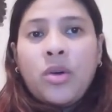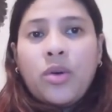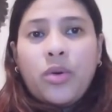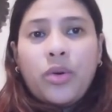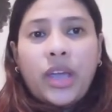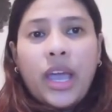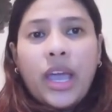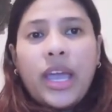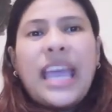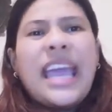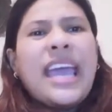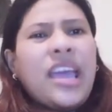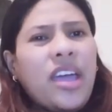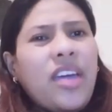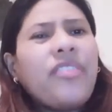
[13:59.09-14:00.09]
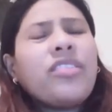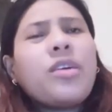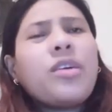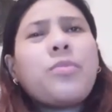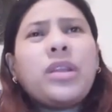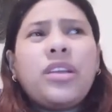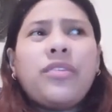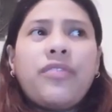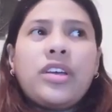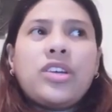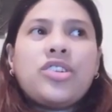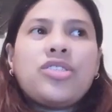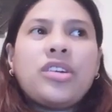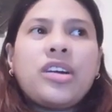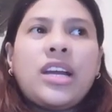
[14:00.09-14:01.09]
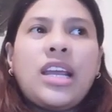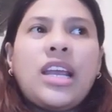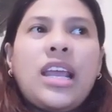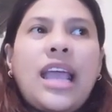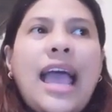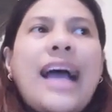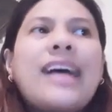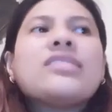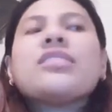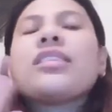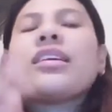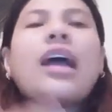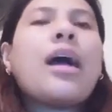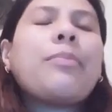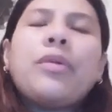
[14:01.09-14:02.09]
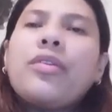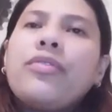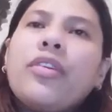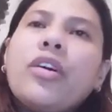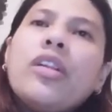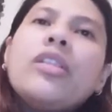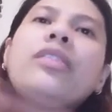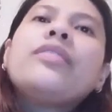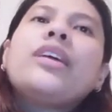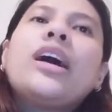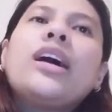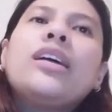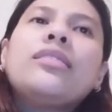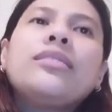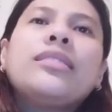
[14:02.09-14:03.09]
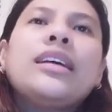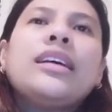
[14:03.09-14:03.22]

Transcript: Okay, if the beneficiary has a copy of all of that,